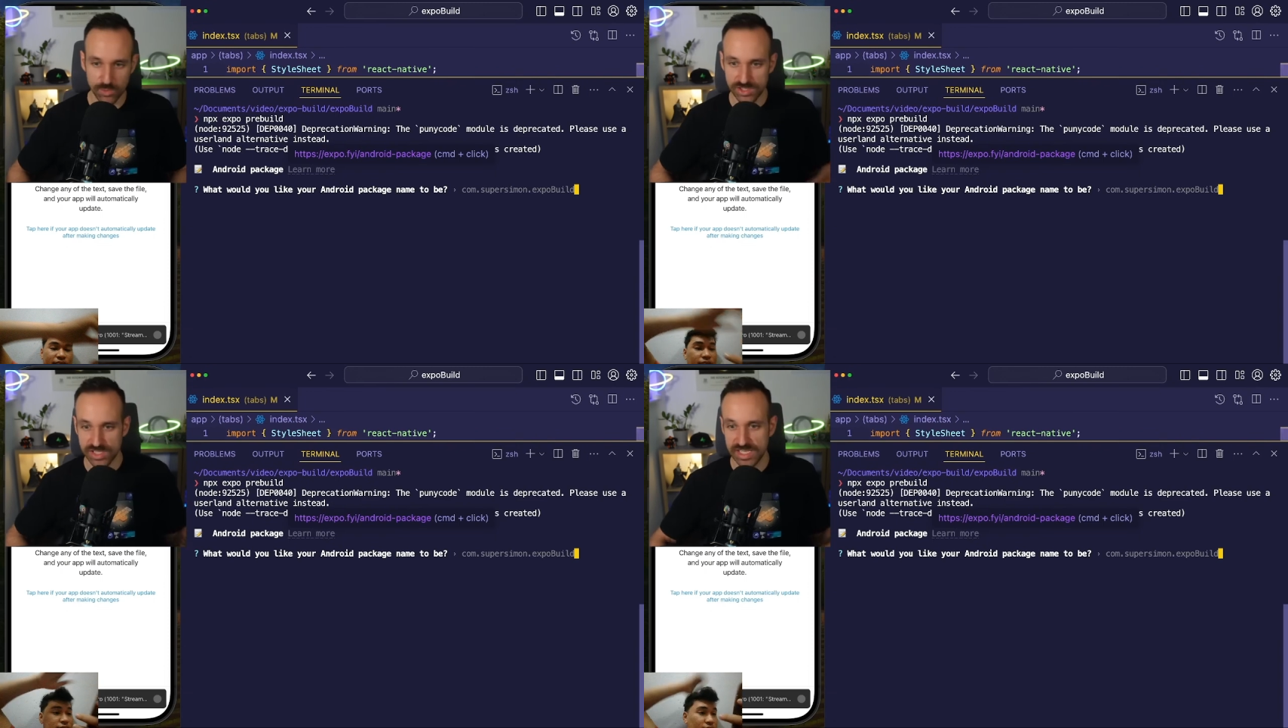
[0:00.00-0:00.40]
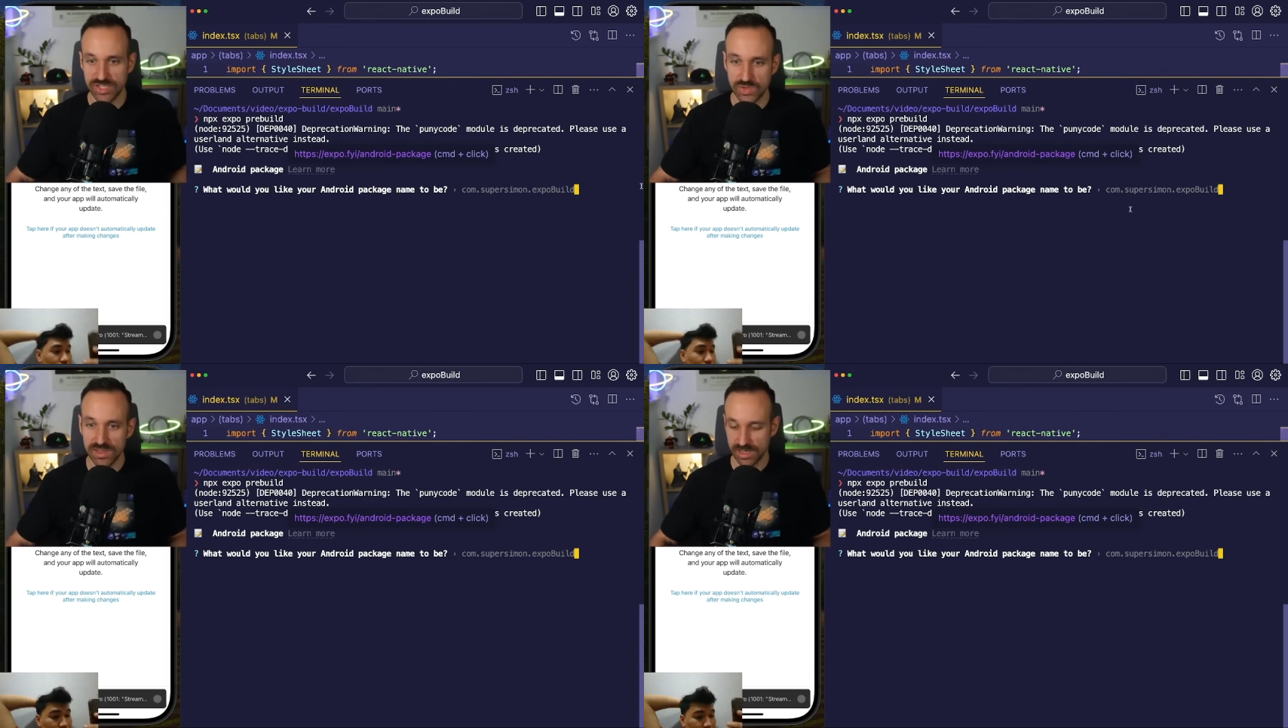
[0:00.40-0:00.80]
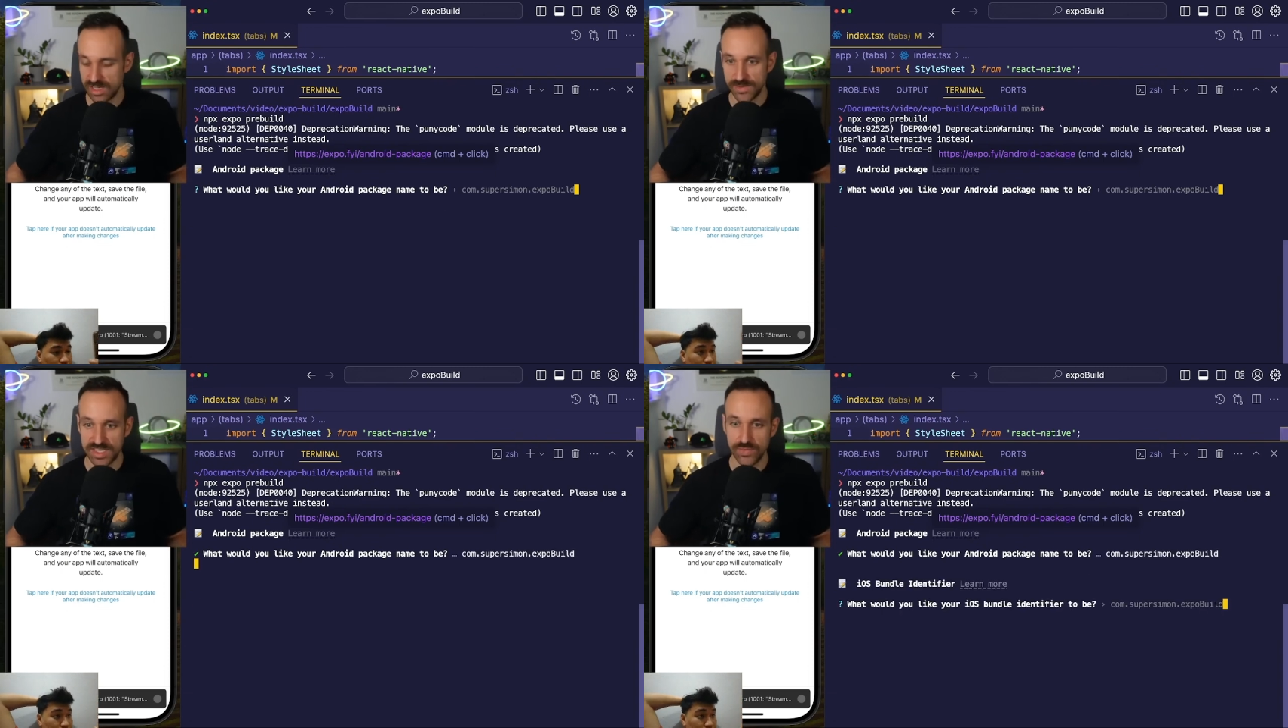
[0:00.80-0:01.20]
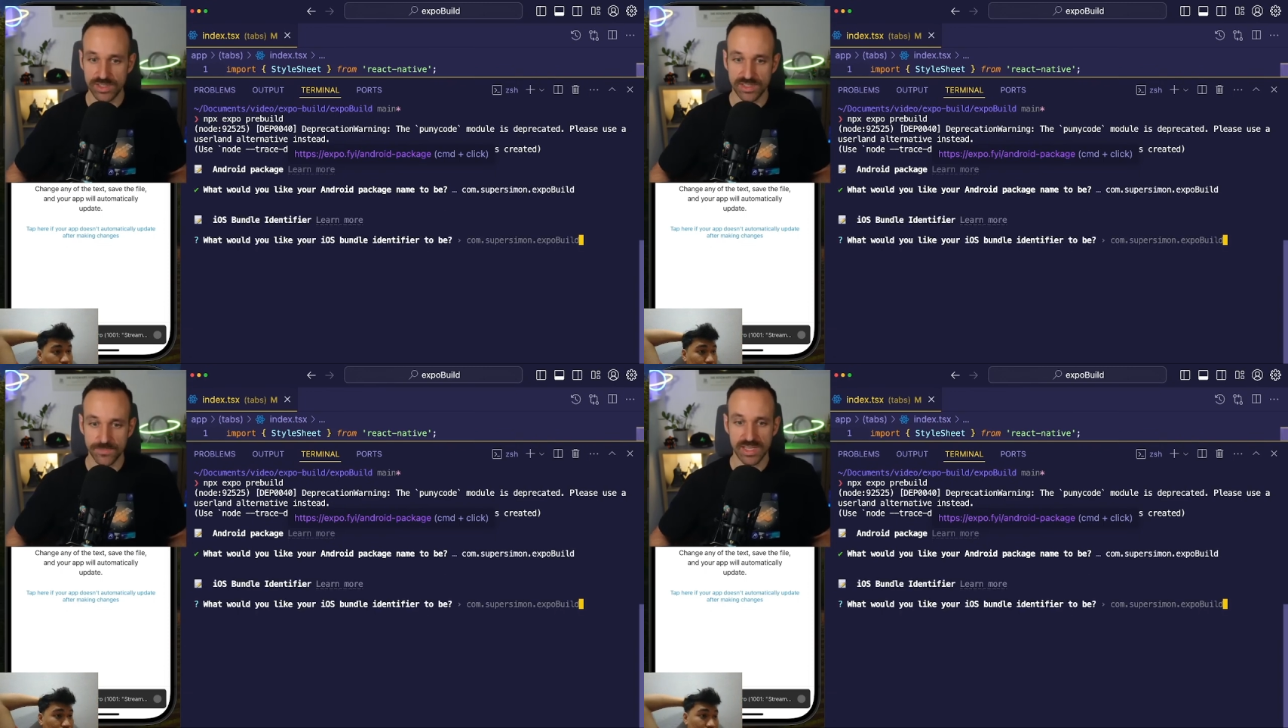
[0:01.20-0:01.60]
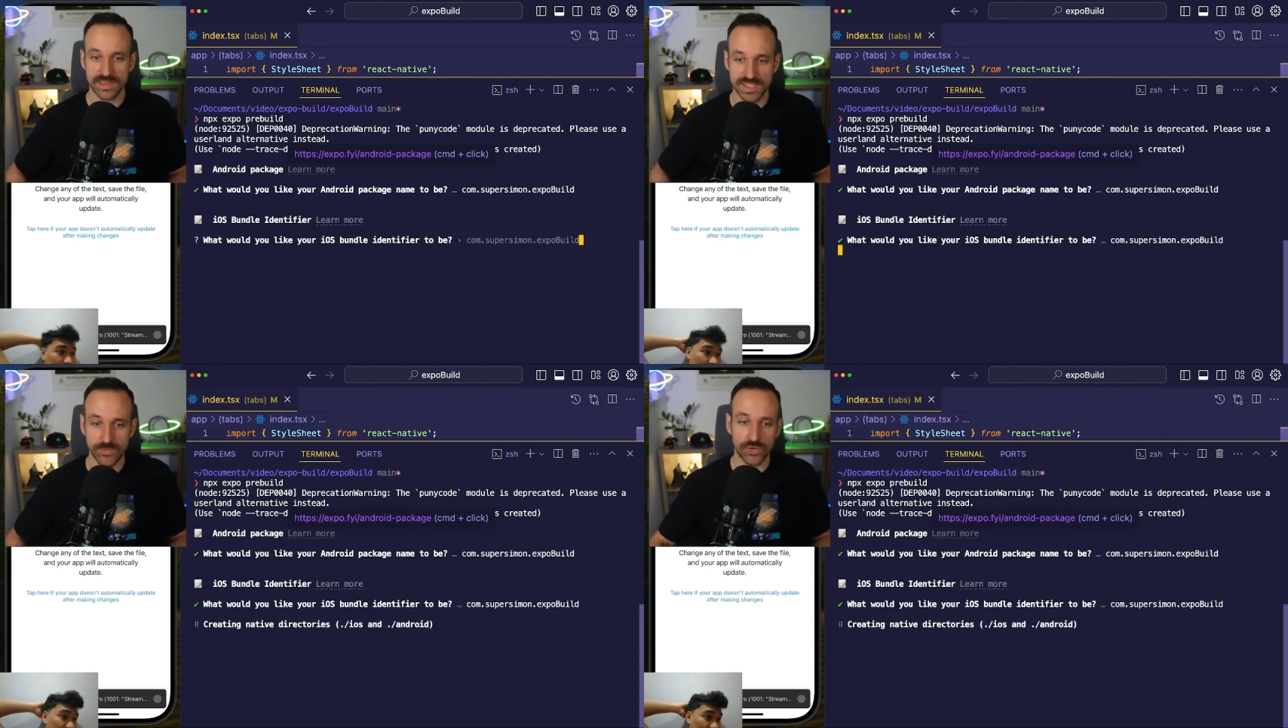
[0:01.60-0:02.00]
We'll just stick to the default here,
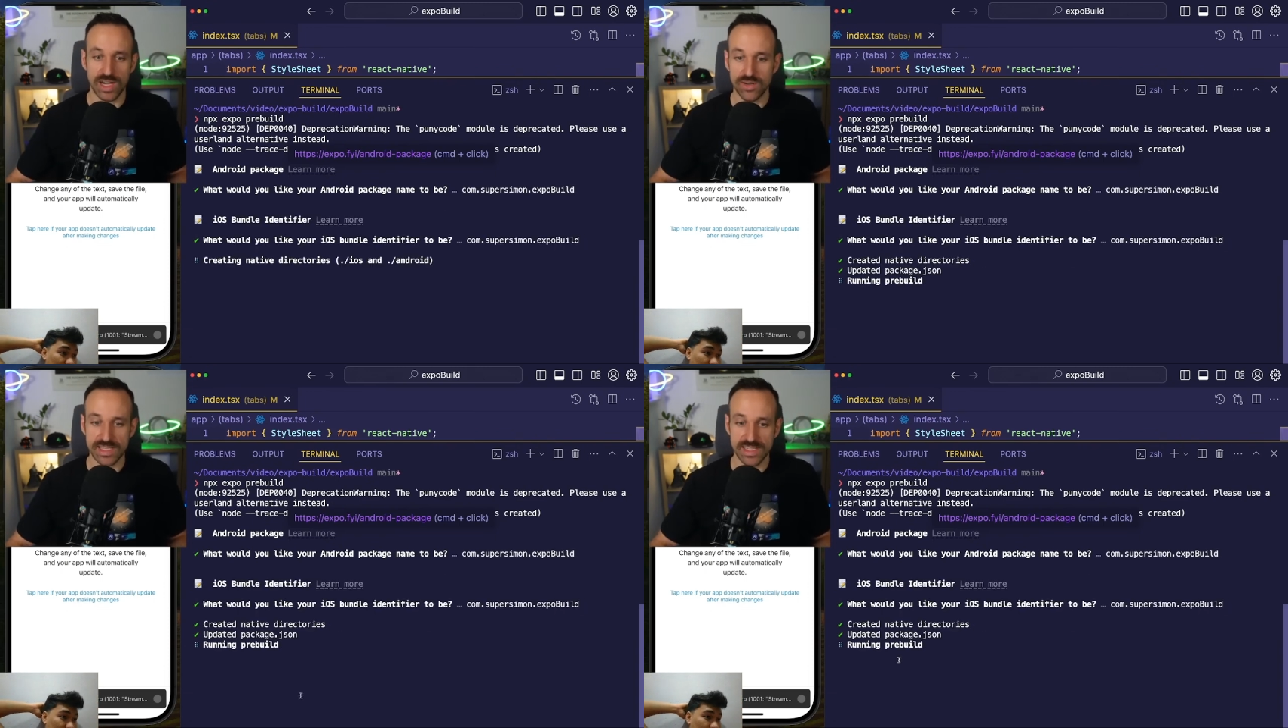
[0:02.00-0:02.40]
same for iOS,